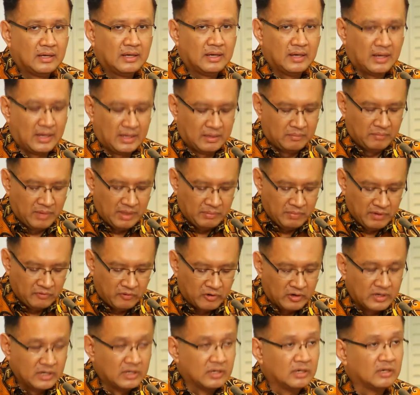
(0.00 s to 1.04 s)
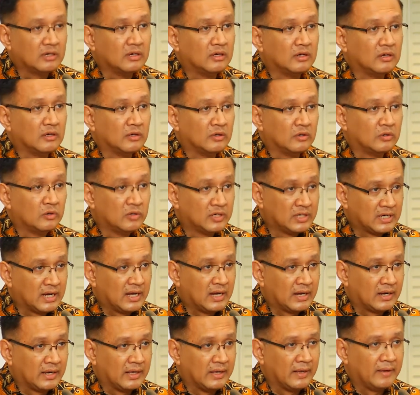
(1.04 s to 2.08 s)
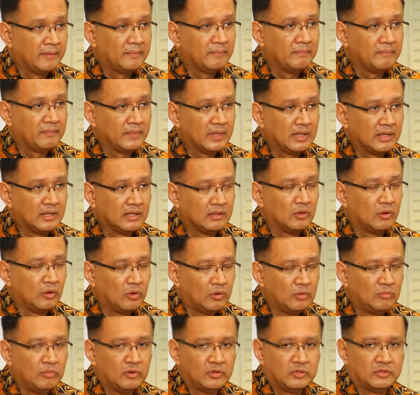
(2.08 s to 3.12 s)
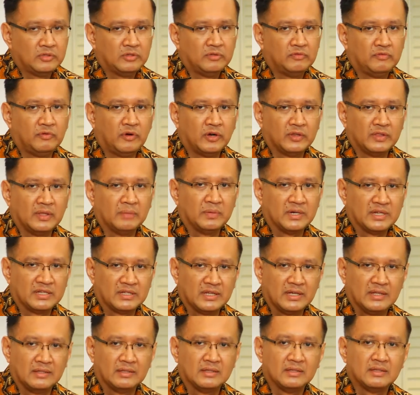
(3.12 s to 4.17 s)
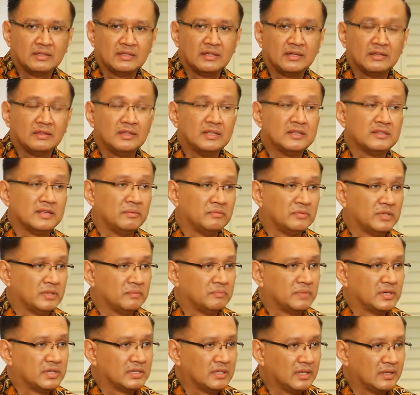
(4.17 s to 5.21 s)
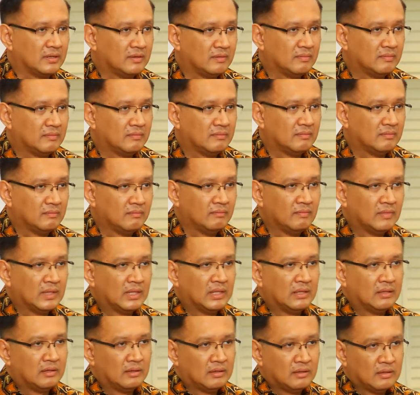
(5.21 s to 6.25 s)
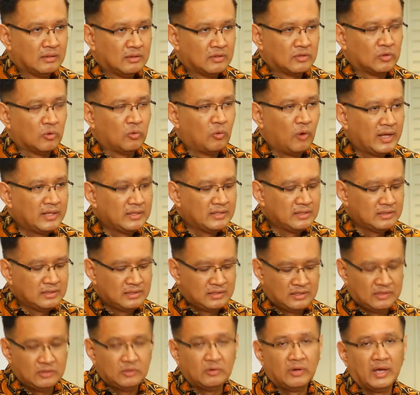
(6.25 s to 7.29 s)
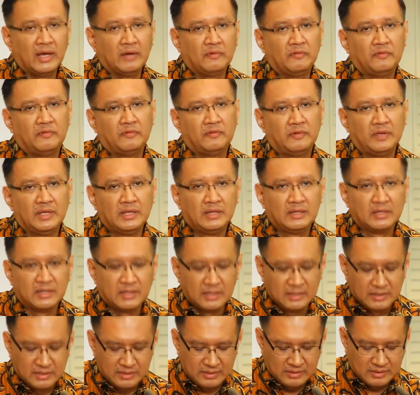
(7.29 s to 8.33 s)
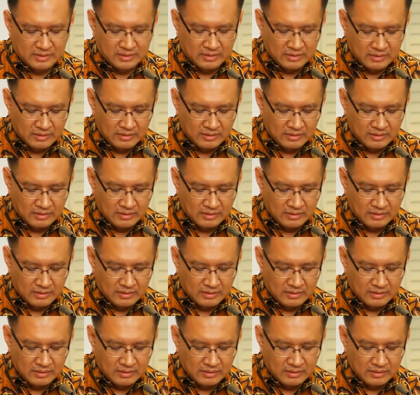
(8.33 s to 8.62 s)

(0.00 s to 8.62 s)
And maybe for the rural area, it almost 40%, 30 something percent. So once you have increased